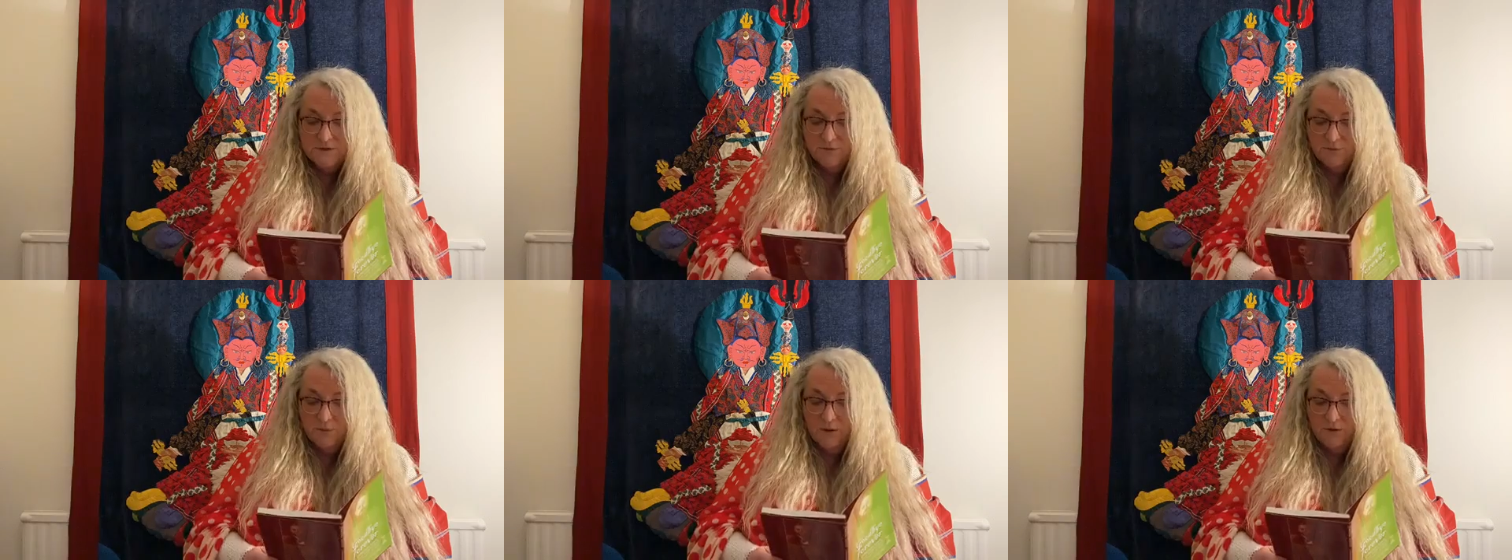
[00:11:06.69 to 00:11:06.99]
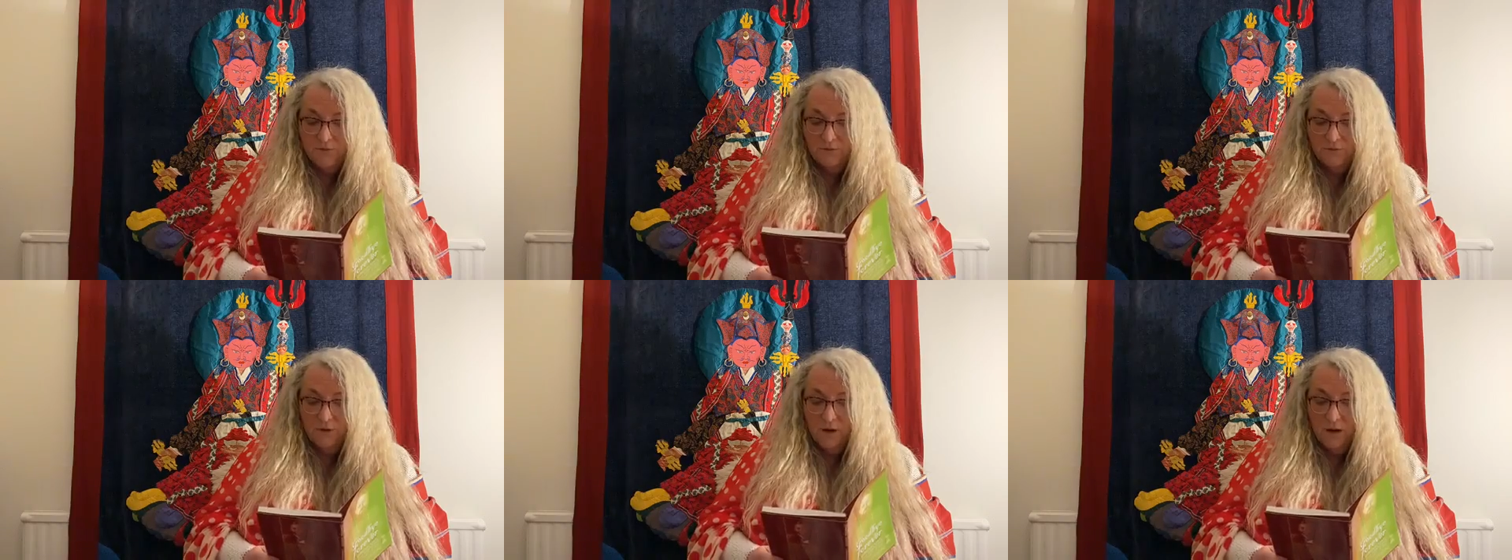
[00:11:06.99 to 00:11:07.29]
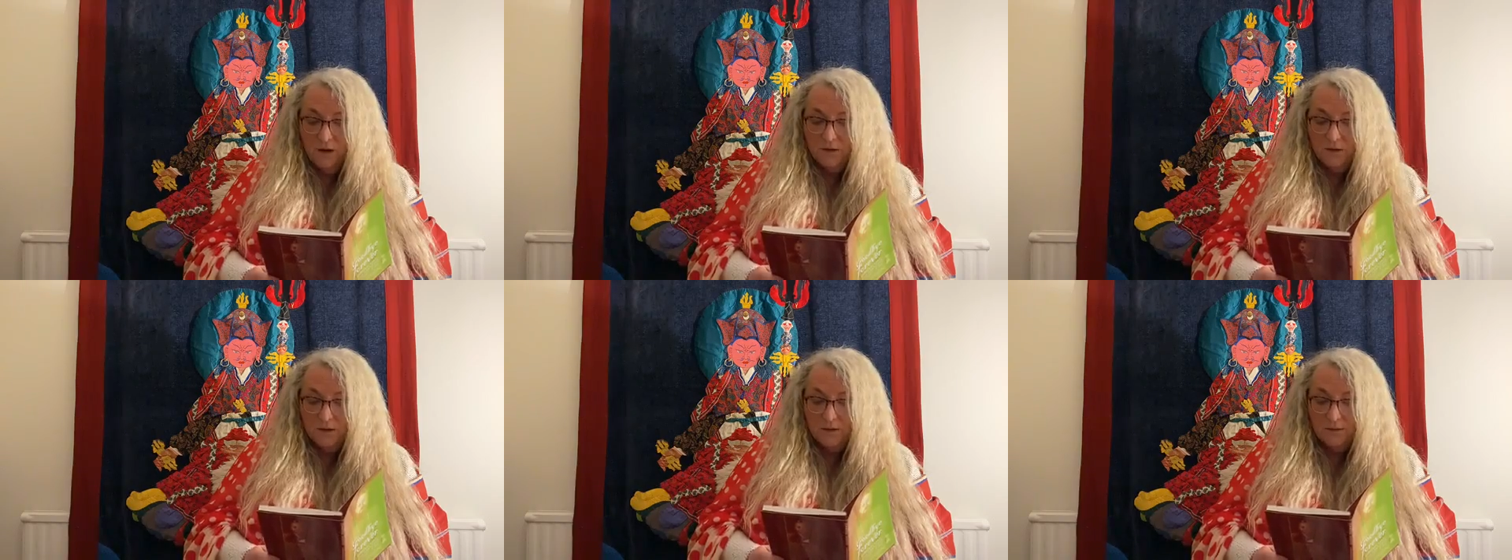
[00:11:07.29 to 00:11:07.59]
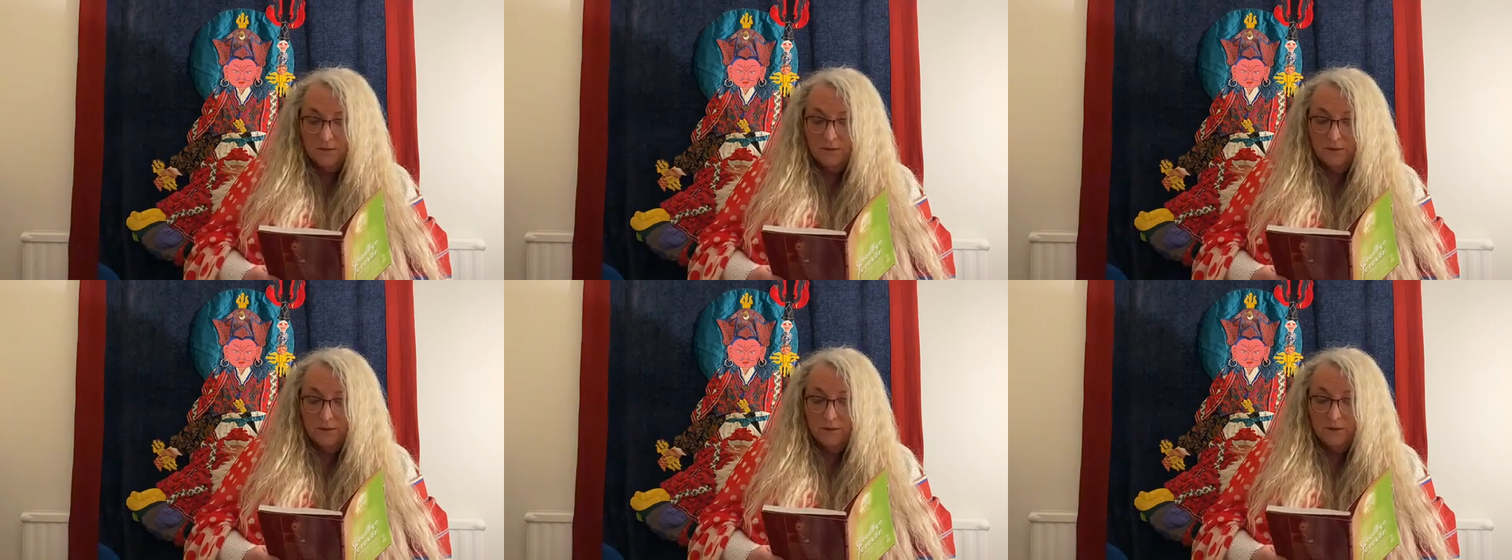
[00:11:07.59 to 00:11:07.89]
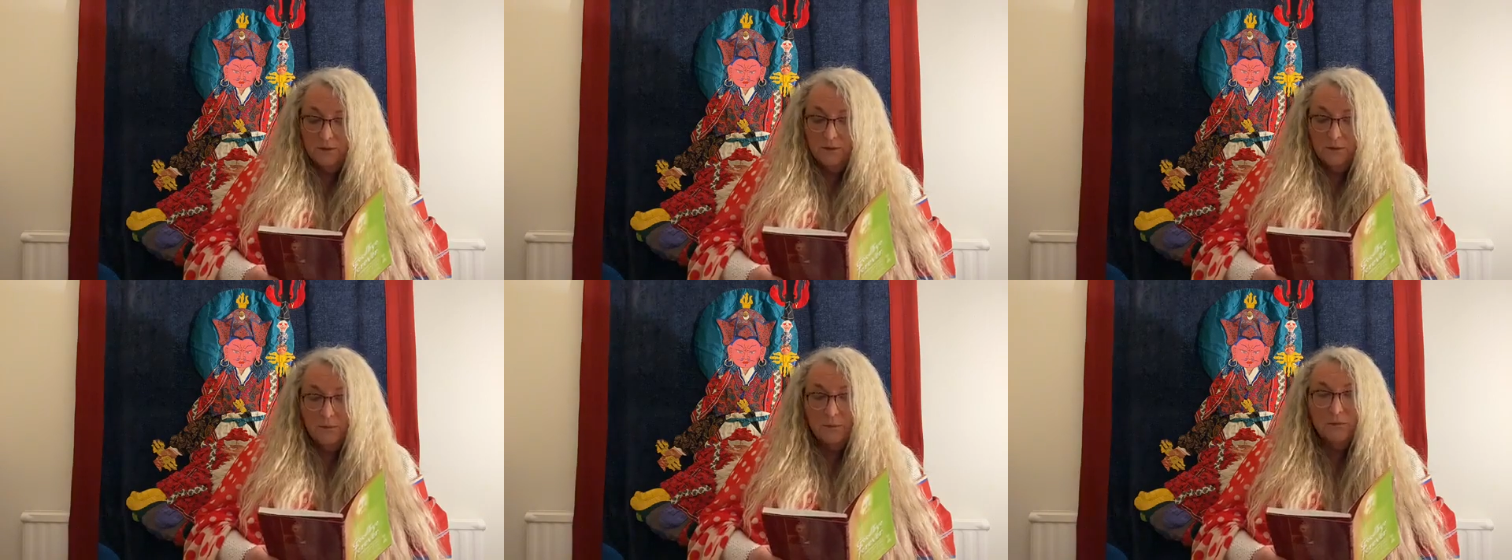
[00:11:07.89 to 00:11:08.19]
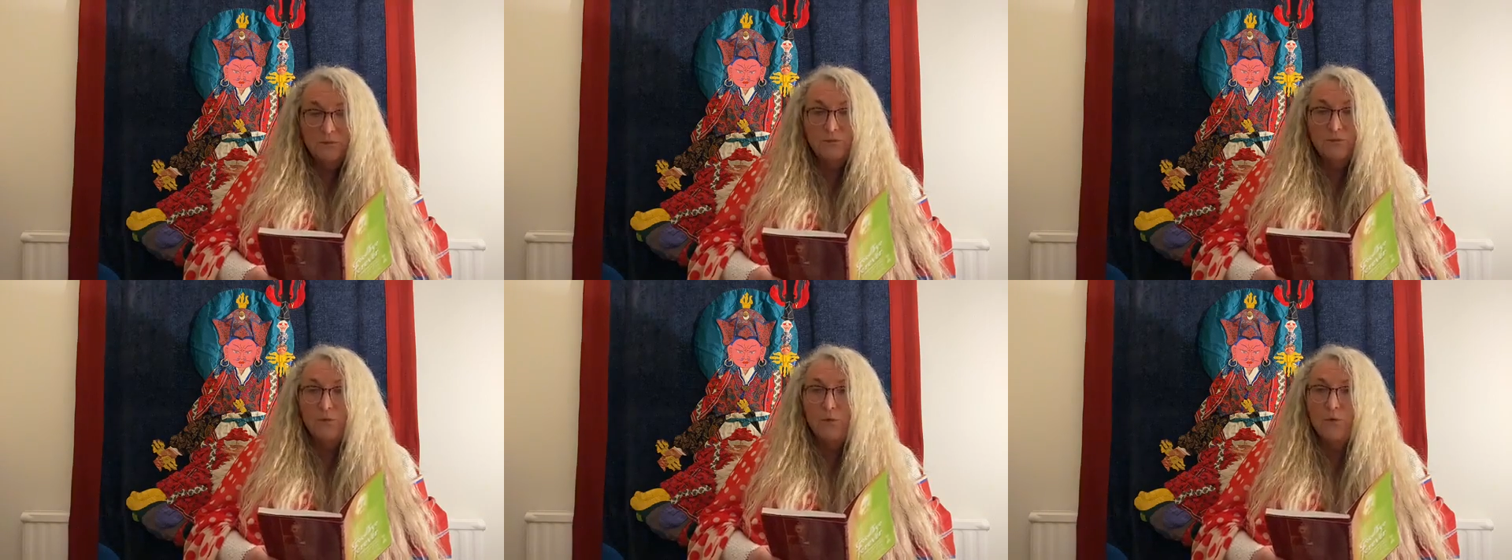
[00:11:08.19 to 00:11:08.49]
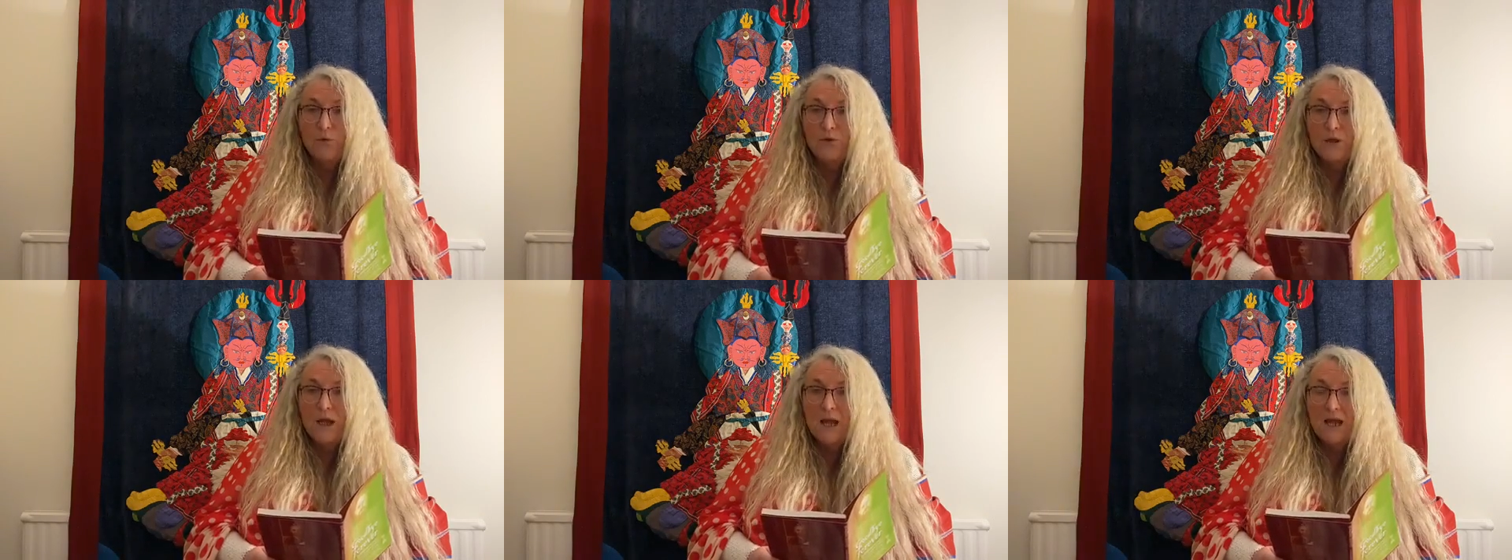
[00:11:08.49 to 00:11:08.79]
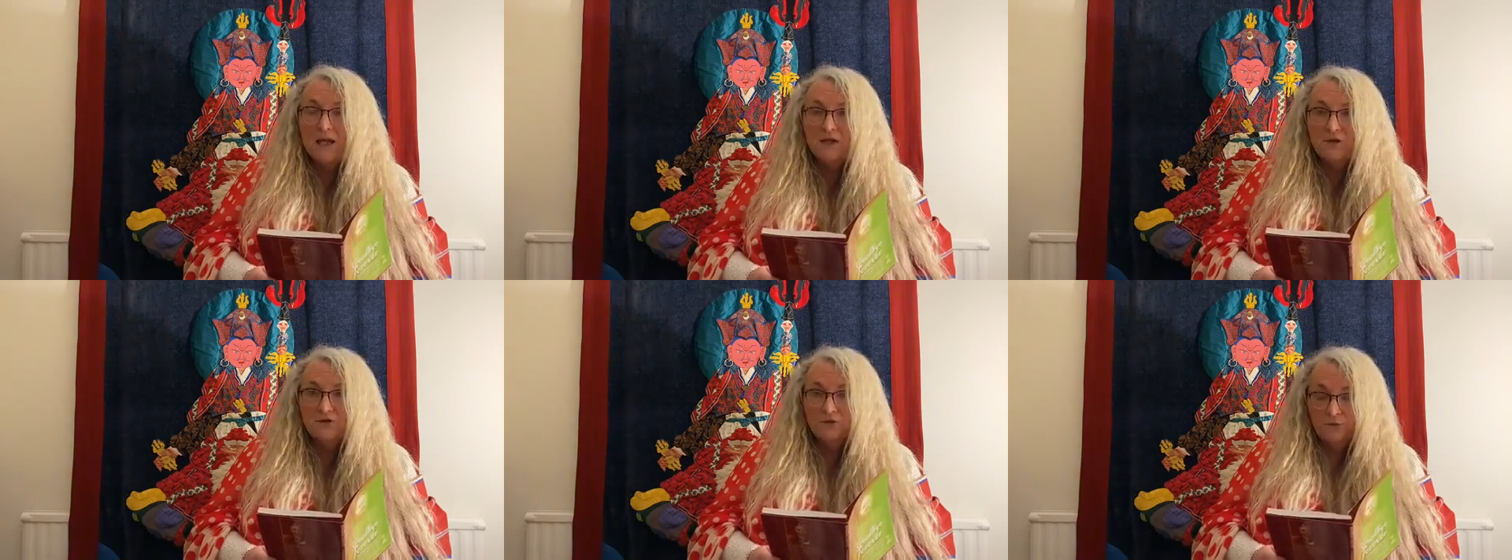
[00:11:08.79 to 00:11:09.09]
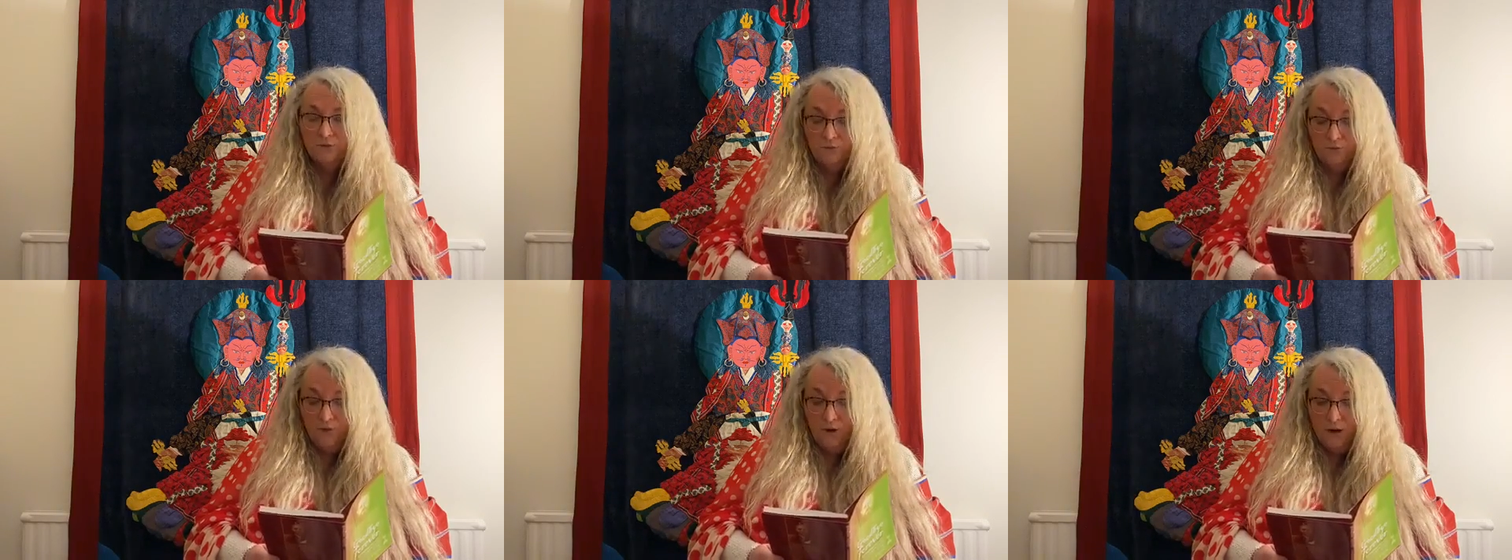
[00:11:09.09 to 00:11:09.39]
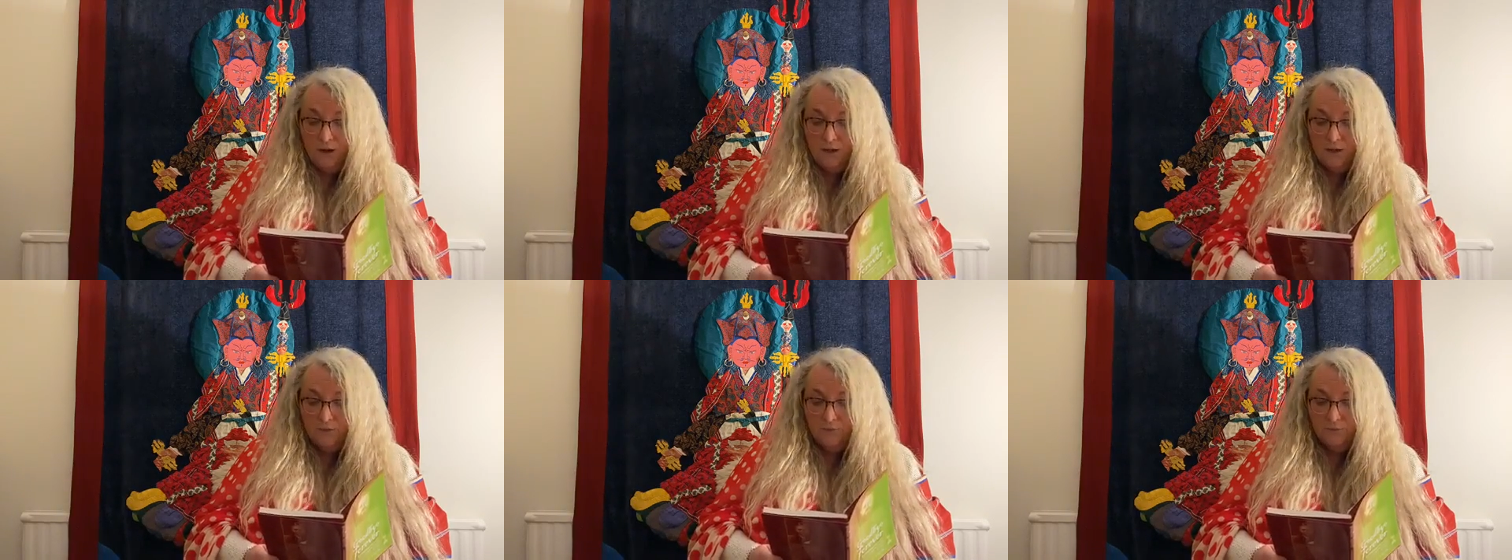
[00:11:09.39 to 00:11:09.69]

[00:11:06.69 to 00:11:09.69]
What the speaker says: of my father before the age of 5.